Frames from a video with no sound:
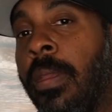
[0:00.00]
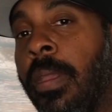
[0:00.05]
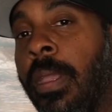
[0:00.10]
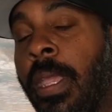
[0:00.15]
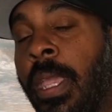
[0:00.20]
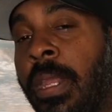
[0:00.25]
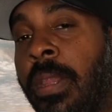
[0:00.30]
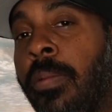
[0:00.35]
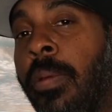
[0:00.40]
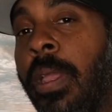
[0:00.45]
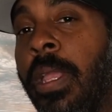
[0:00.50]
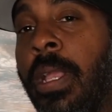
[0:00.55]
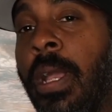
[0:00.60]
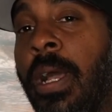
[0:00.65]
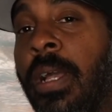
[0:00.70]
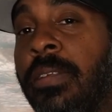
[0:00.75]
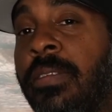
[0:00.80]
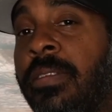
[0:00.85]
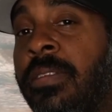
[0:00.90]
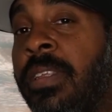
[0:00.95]
Anyway,
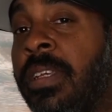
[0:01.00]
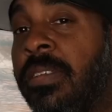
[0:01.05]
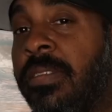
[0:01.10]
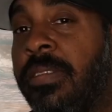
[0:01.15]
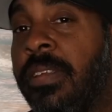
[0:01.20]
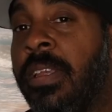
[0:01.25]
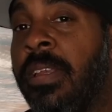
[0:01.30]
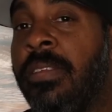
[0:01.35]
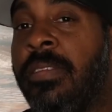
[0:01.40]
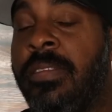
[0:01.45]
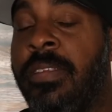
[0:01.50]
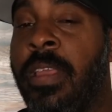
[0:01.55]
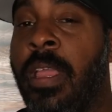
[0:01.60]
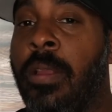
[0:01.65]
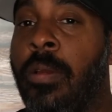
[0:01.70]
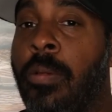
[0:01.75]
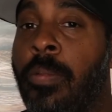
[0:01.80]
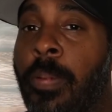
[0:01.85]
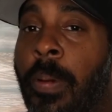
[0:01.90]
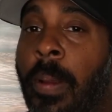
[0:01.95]
guys, this is The
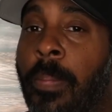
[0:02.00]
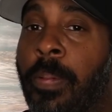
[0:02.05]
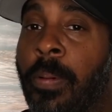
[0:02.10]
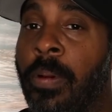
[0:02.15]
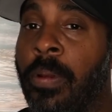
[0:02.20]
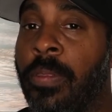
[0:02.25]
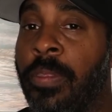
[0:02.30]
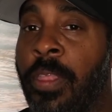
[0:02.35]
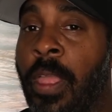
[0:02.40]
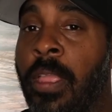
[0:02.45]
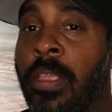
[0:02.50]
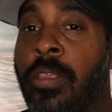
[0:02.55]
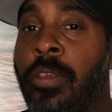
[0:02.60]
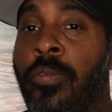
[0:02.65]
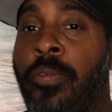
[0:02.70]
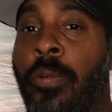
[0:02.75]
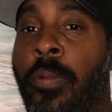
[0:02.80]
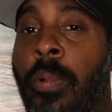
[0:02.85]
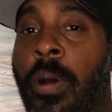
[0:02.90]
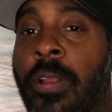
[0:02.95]
Angry Prepper. Thank
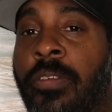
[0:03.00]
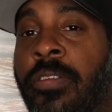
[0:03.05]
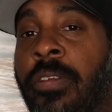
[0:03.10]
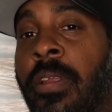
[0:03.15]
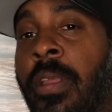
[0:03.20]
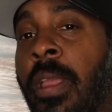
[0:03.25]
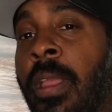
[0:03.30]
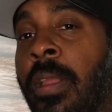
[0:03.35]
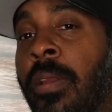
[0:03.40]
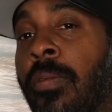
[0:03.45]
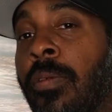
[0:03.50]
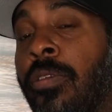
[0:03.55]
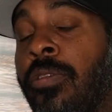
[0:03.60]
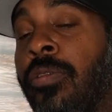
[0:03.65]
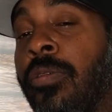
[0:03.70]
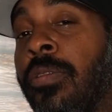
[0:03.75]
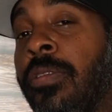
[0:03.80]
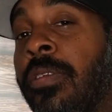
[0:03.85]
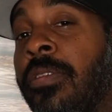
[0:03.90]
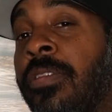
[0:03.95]
you for watching The Angry
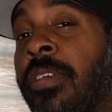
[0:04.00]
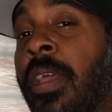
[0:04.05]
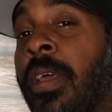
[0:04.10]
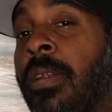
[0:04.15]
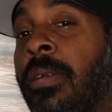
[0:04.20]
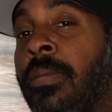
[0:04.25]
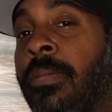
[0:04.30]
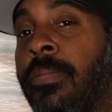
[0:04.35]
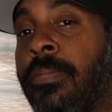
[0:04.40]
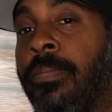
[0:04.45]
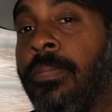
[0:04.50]
Truth channel.